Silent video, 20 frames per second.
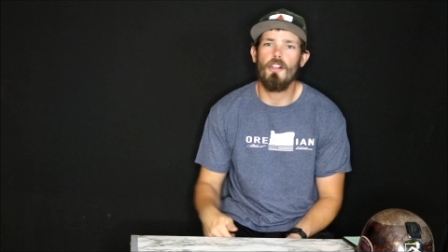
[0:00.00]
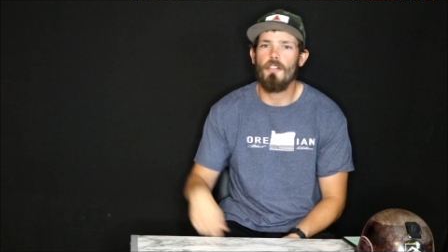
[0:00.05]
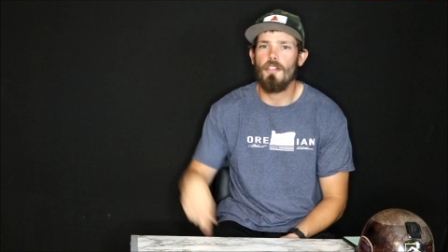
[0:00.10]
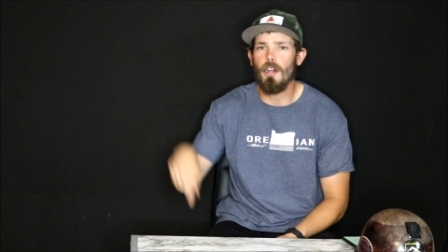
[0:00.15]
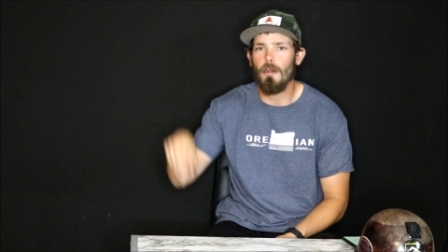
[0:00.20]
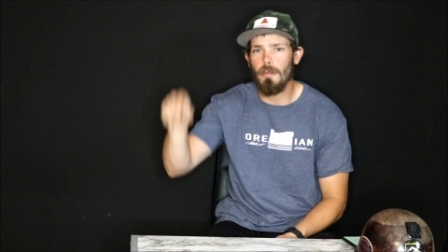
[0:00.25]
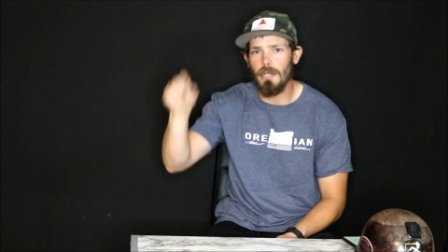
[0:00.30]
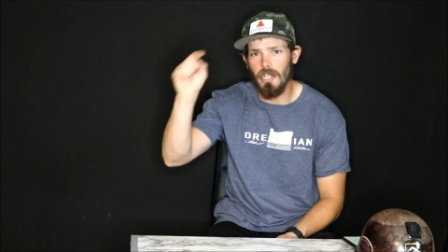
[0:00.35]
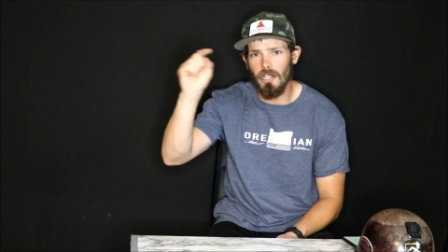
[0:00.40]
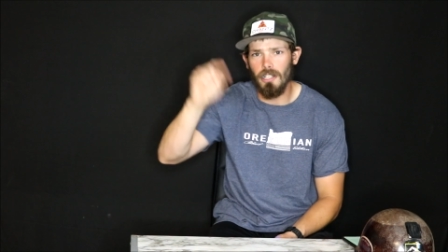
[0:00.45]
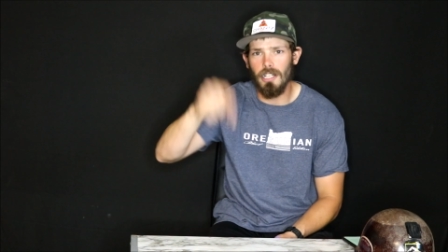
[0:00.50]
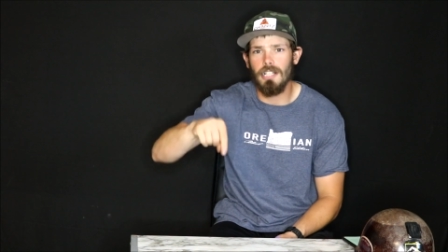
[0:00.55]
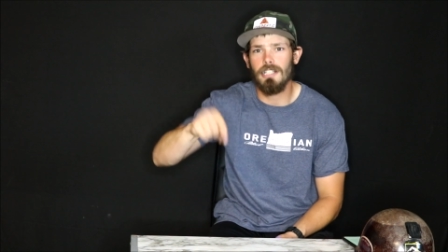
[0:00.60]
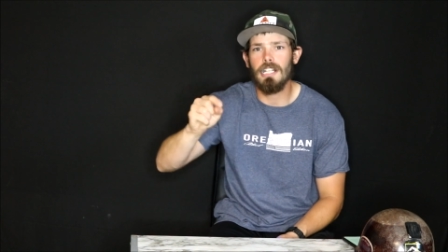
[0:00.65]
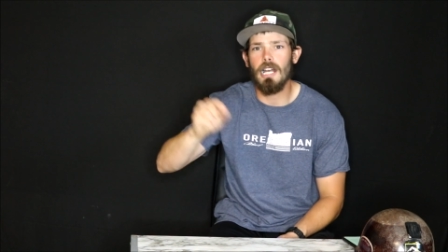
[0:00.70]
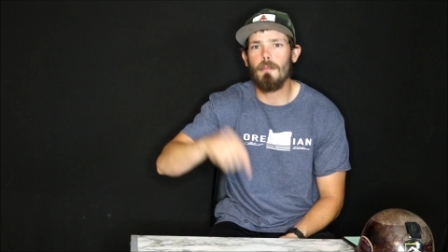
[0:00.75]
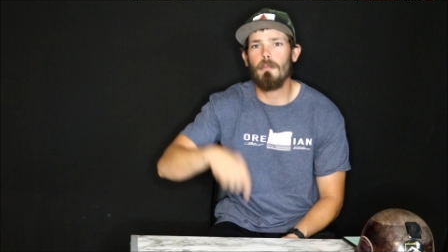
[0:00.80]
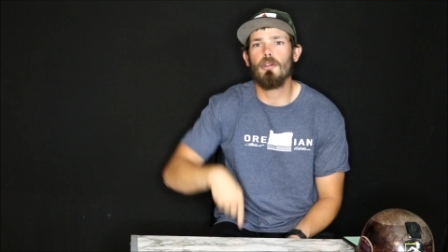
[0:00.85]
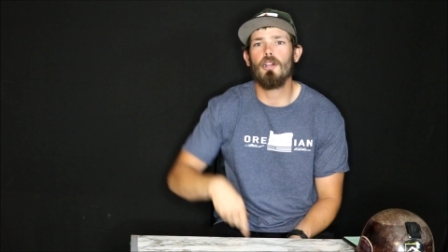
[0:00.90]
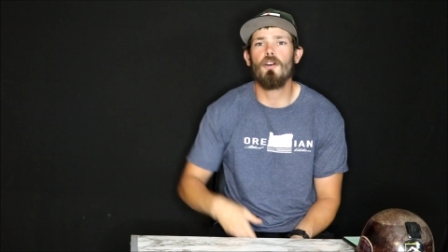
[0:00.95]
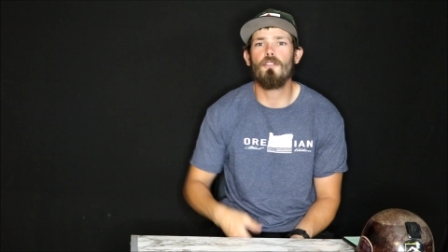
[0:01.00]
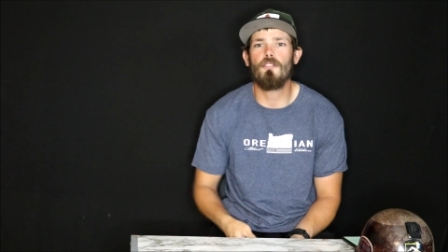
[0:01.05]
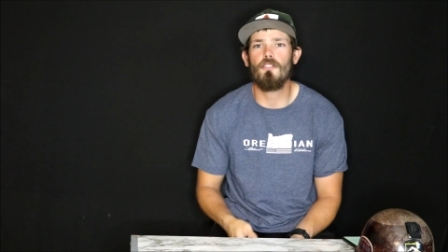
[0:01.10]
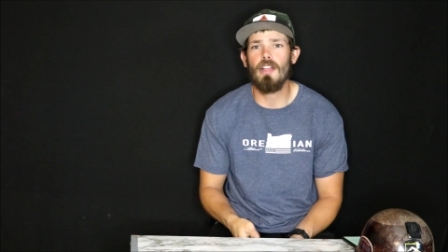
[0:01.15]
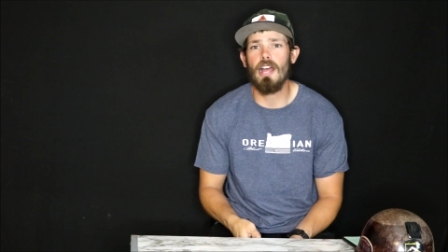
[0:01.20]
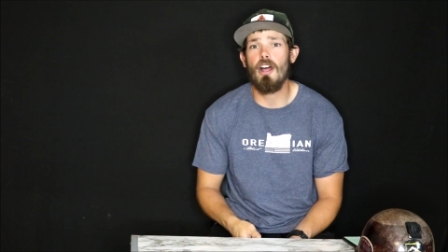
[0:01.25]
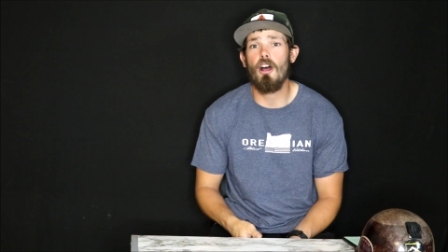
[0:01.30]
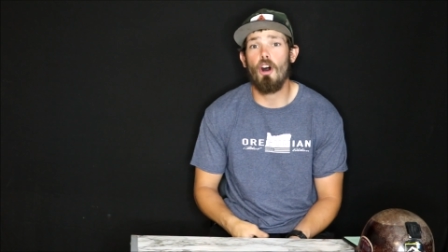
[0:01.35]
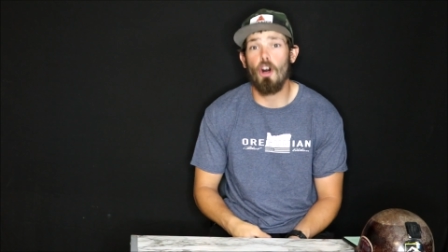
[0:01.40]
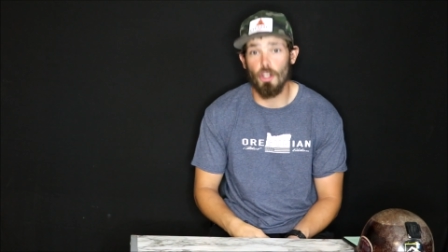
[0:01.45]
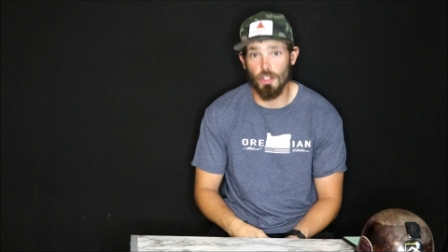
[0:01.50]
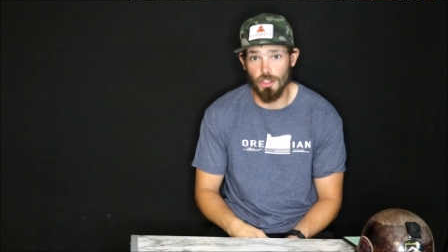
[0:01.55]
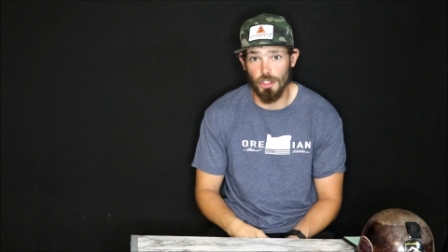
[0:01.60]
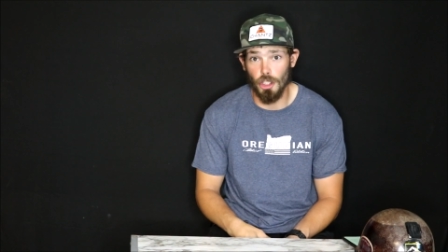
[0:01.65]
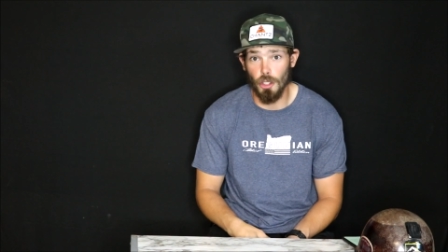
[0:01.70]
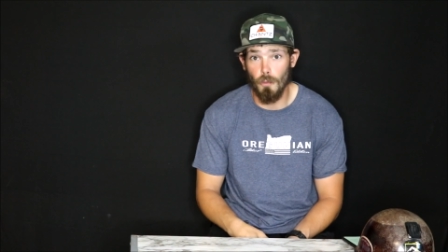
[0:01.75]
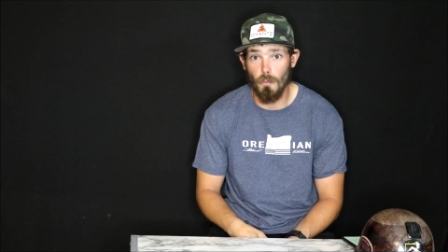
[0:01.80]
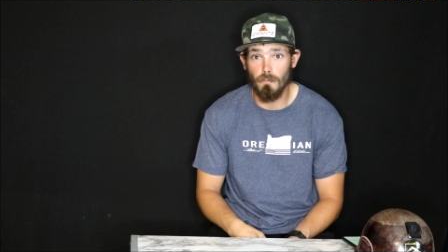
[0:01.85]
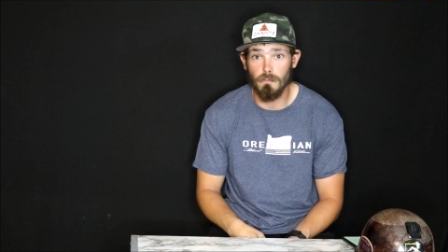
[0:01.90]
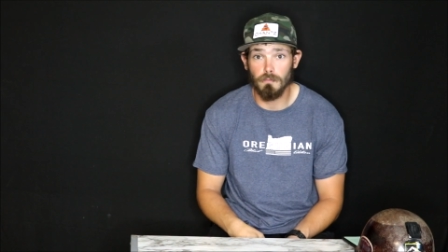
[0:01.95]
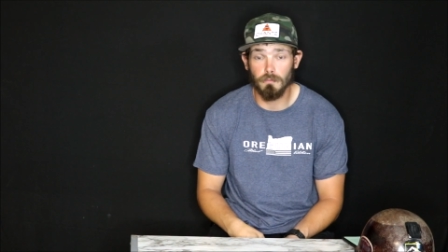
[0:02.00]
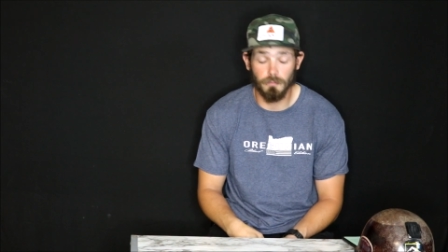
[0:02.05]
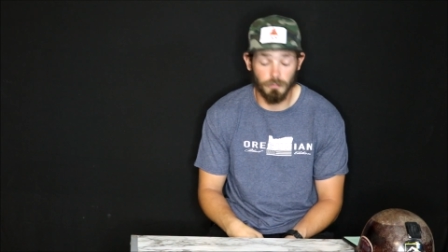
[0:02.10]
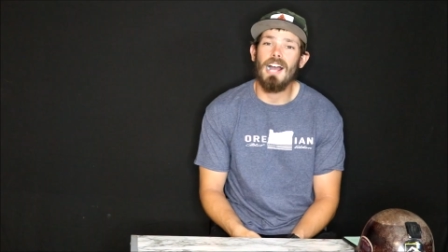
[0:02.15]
There'll be a link down below for that also.